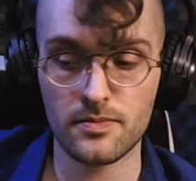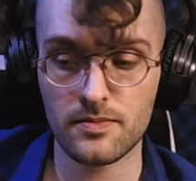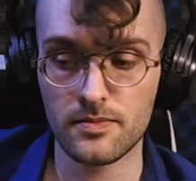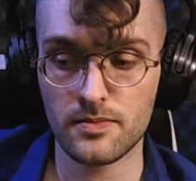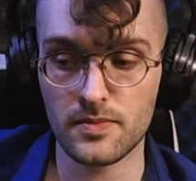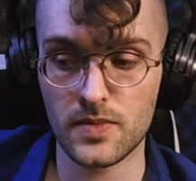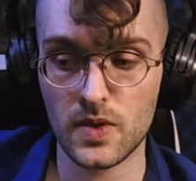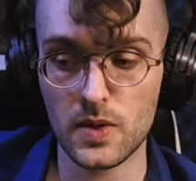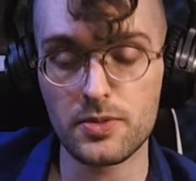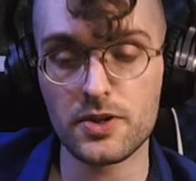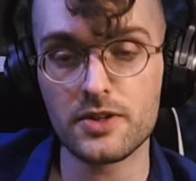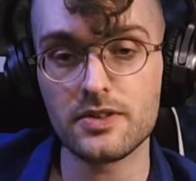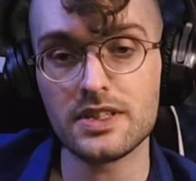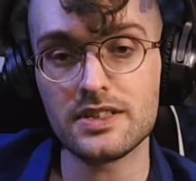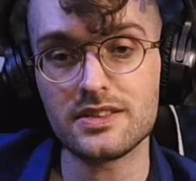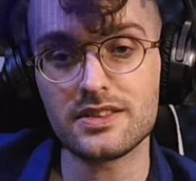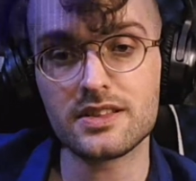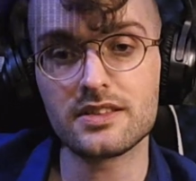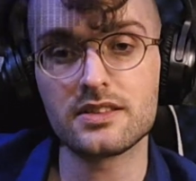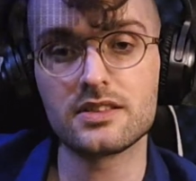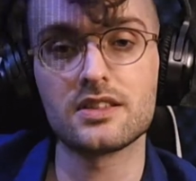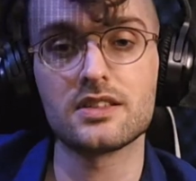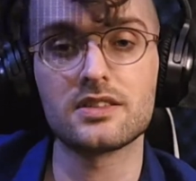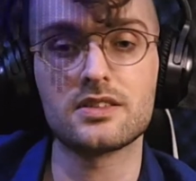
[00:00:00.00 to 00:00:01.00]
The police
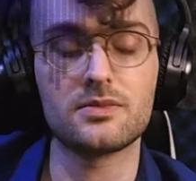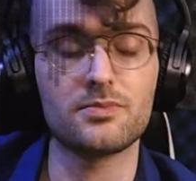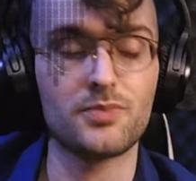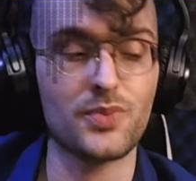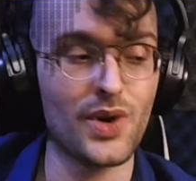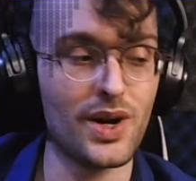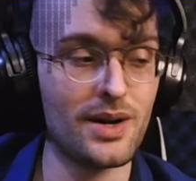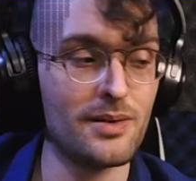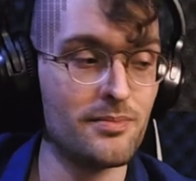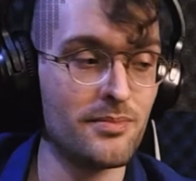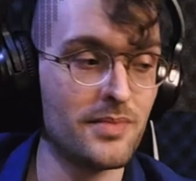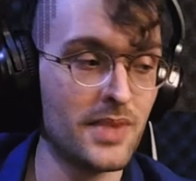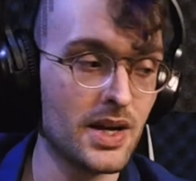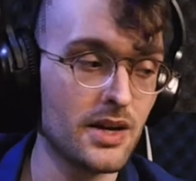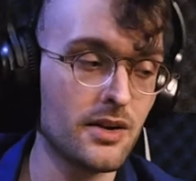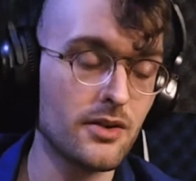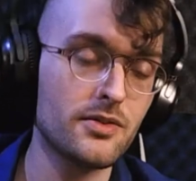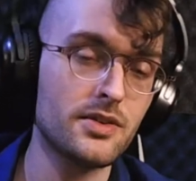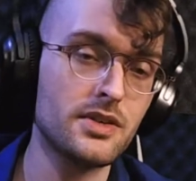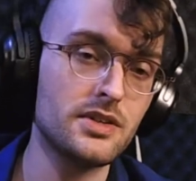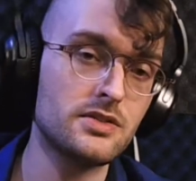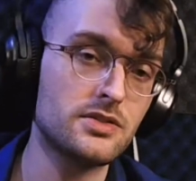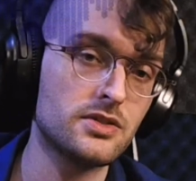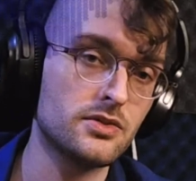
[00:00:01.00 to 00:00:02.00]
exist
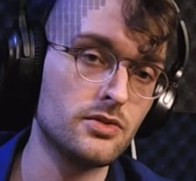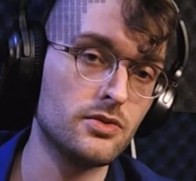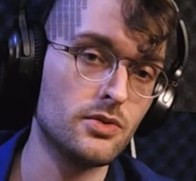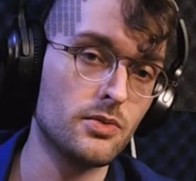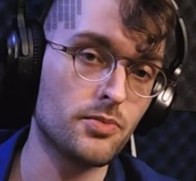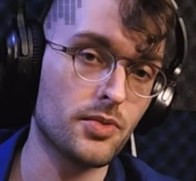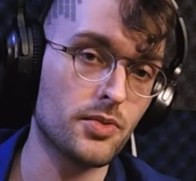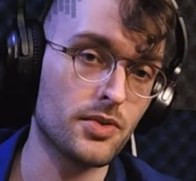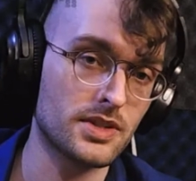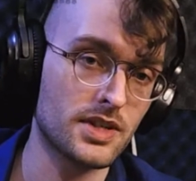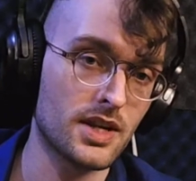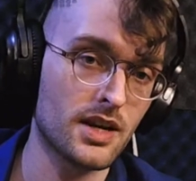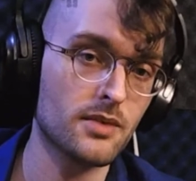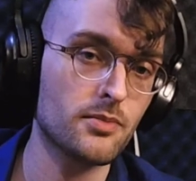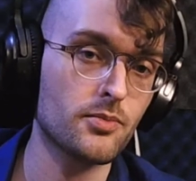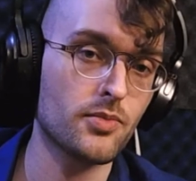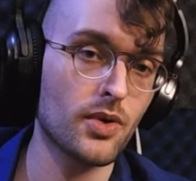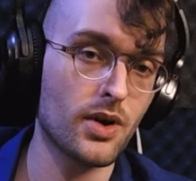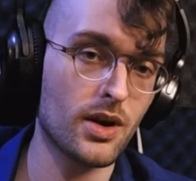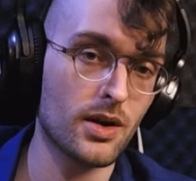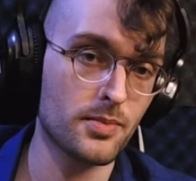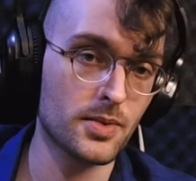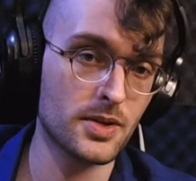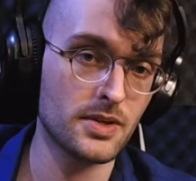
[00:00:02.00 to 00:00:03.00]
primarily to protect
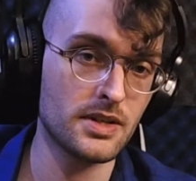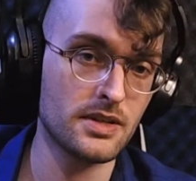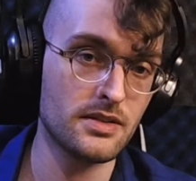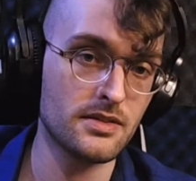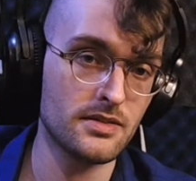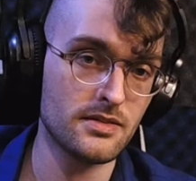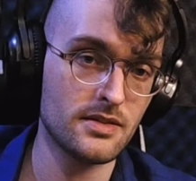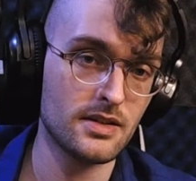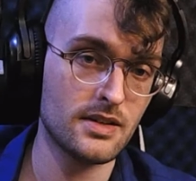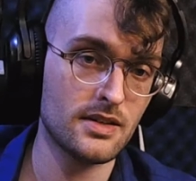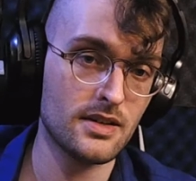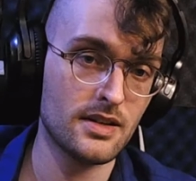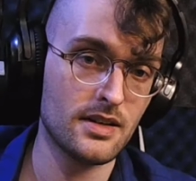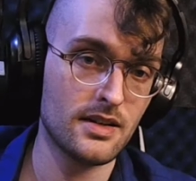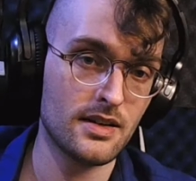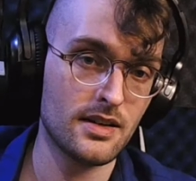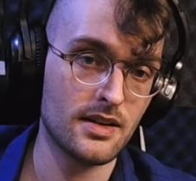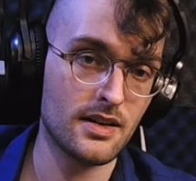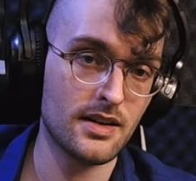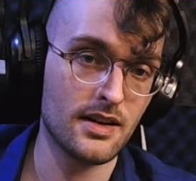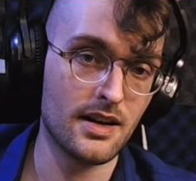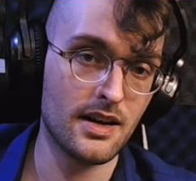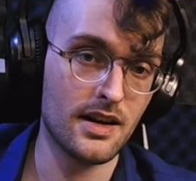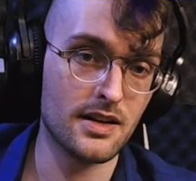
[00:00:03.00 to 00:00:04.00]
property
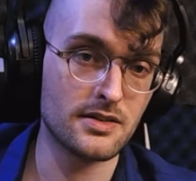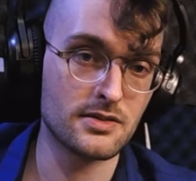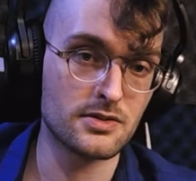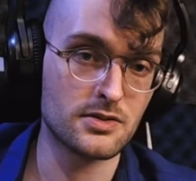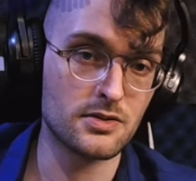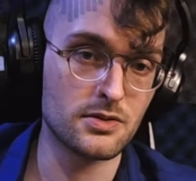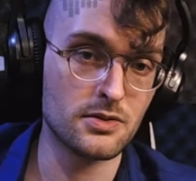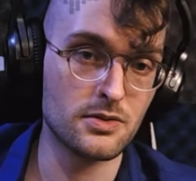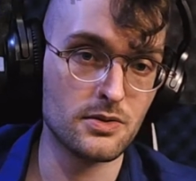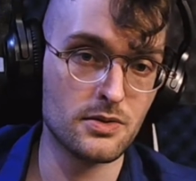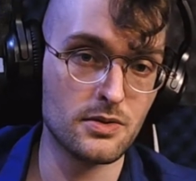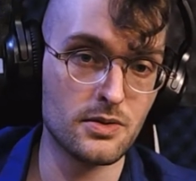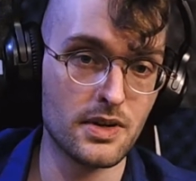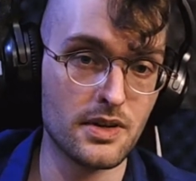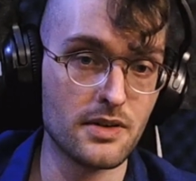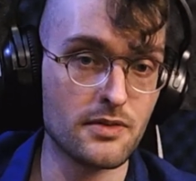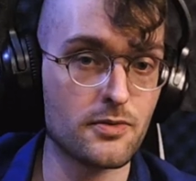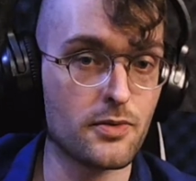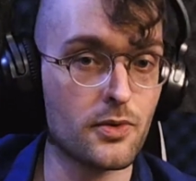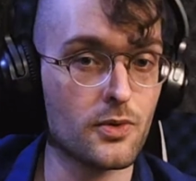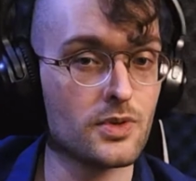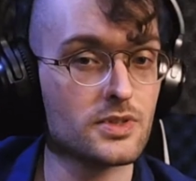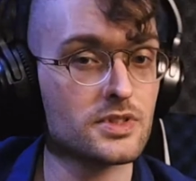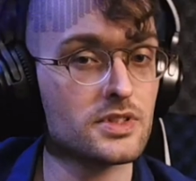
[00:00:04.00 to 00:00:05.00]
and to
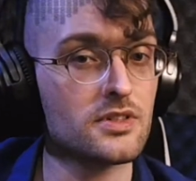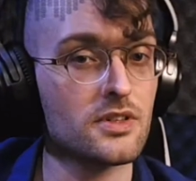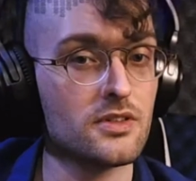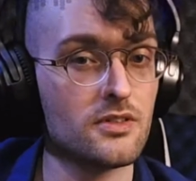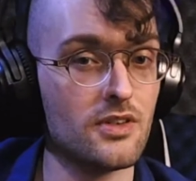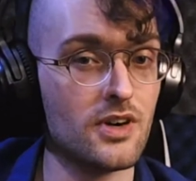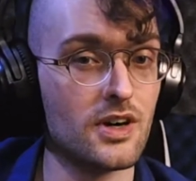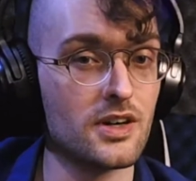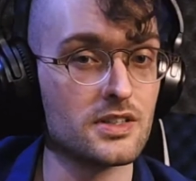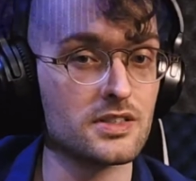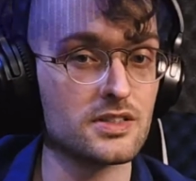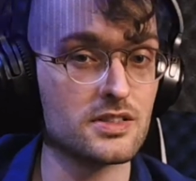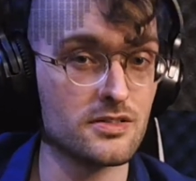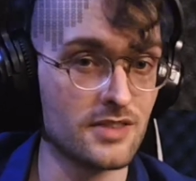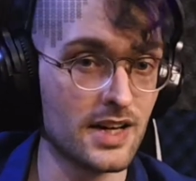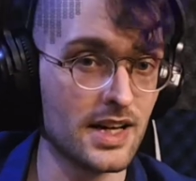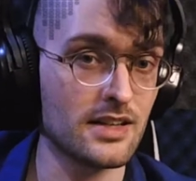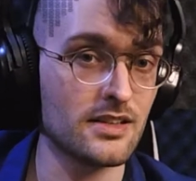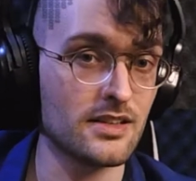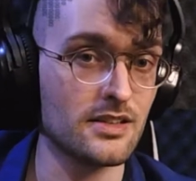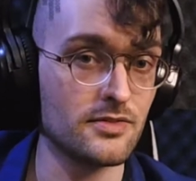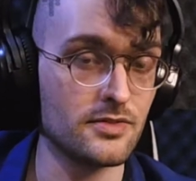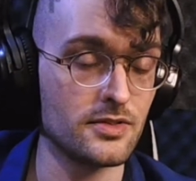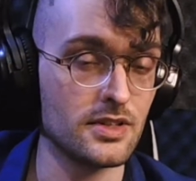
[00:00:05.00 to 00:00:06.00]
enforce the law
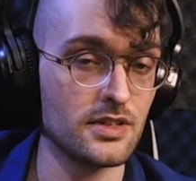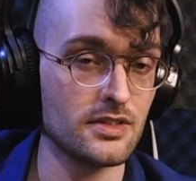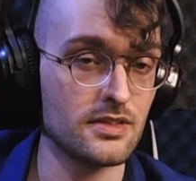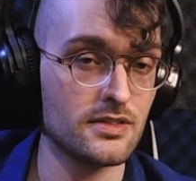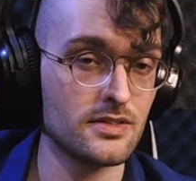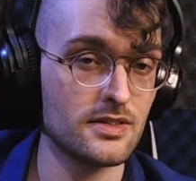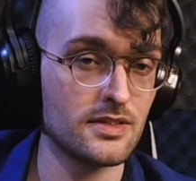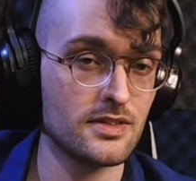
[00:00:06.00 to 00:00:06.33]
selectively.